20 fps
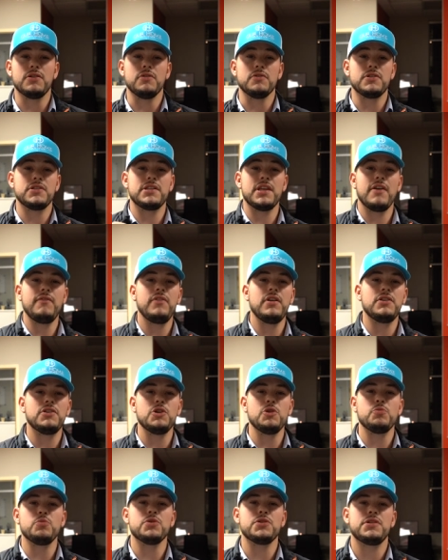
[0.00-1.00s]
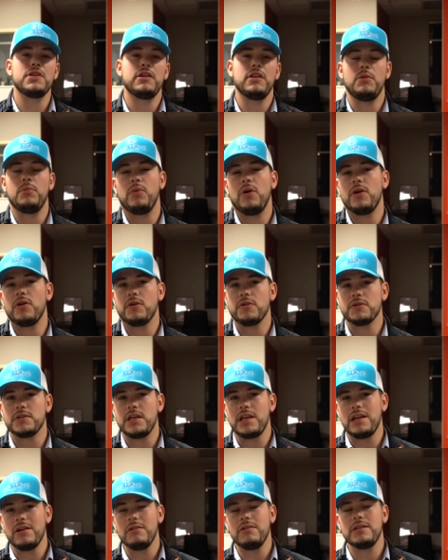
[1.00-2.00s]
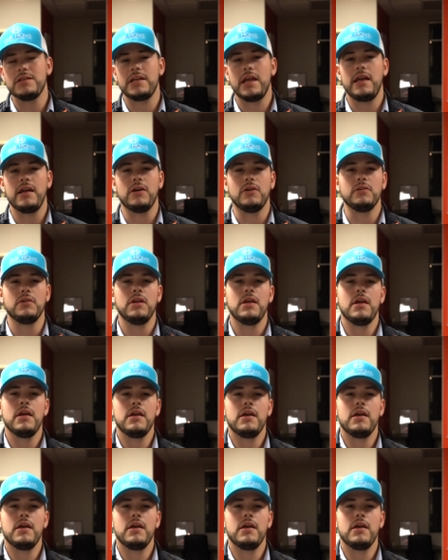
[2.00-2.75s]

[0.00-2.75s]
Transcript: 72% of the brokers here in town